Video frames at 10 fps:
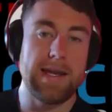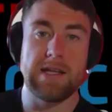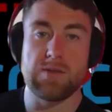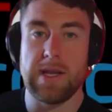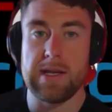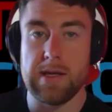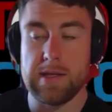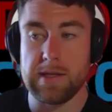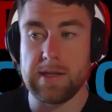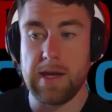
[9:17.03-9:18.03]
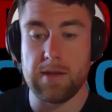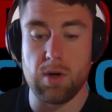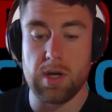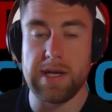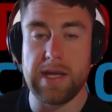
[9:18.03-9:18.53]
that as well, like the, the
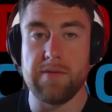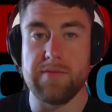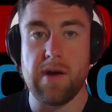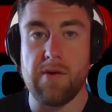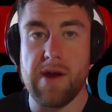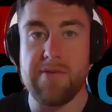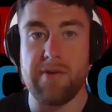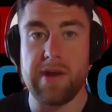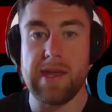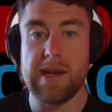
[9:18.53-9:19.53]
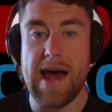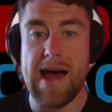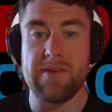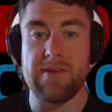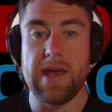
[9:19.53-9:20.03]
whole idea of a referee not
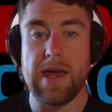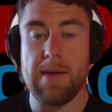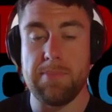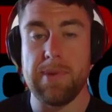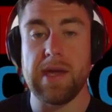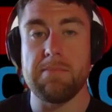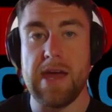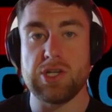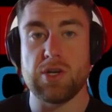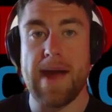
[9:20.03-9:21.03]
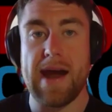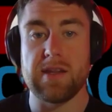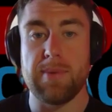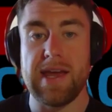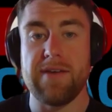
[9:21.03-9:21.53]
having a big major part to
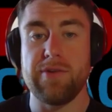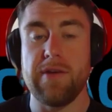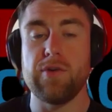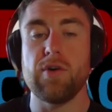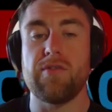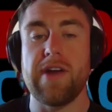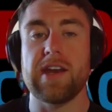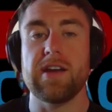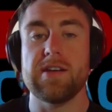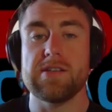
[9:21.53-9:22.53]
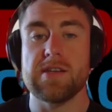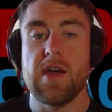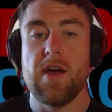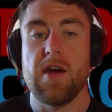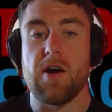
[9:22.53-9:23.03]
play. If you, if you don't recognise
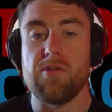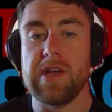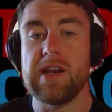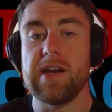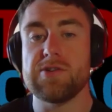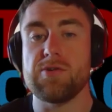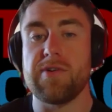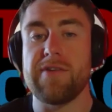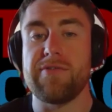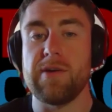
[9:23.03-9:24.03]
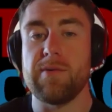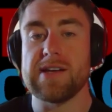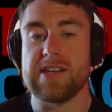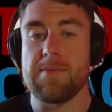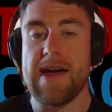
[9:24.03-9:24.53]
or realise who the referee was
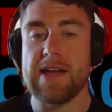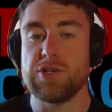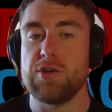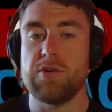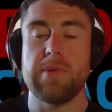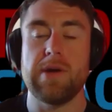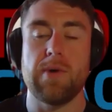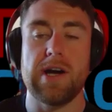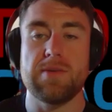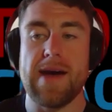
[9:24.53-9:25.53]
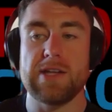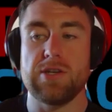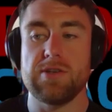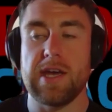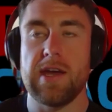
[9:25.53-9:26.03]
in a match, you might watch a match and you
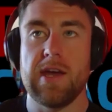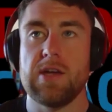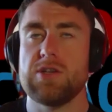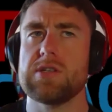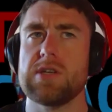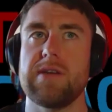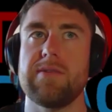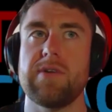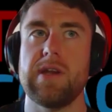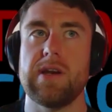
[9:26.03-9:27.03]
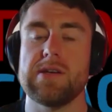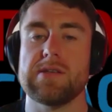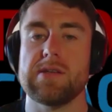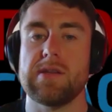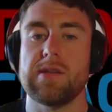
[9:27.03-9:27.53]
say, geez, I didn't even realise
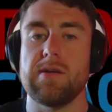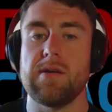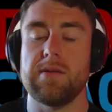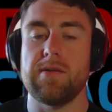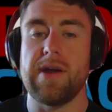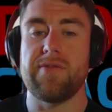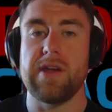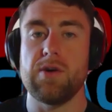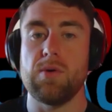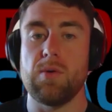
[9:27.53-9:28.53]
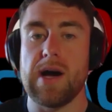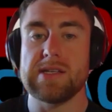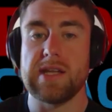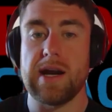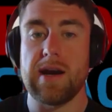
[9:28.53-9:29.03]
the referee who it was
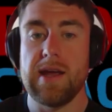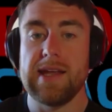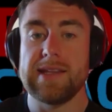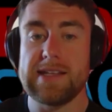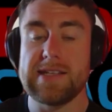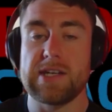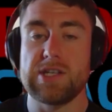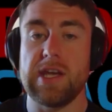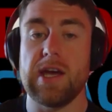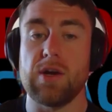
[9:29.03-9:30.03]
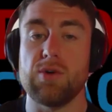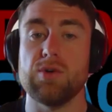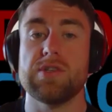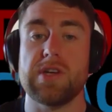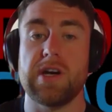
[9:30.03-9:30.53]
there. That's actually a
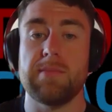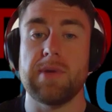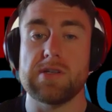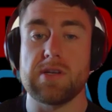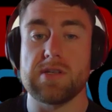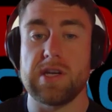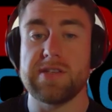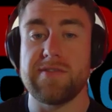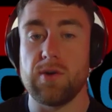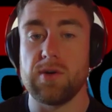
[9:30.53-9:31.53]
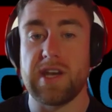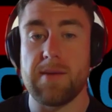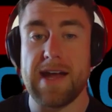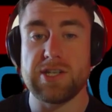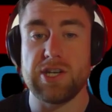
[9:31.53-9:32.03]
good sign, because there's a nice flow to the
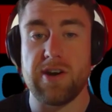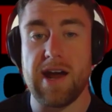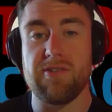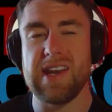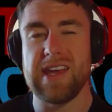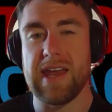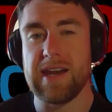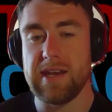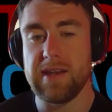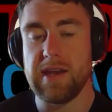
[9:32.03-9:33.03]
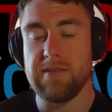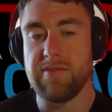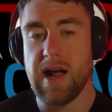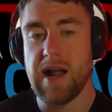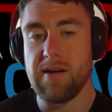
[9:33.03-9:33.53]
match and they're not really getting in,
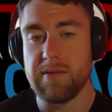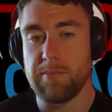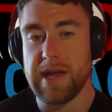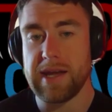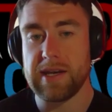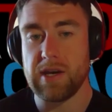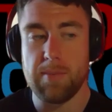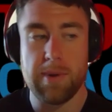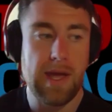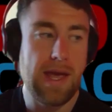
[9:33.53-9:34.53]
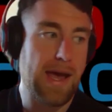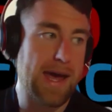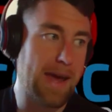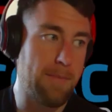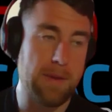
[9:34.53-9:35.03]
involved and breaking it up. And
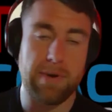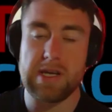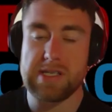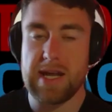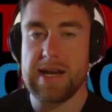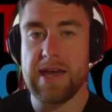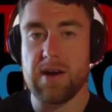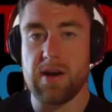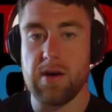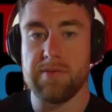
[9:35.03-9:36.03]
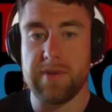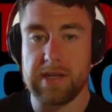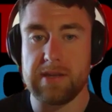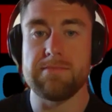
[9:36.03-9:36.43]
that might bring us on later of like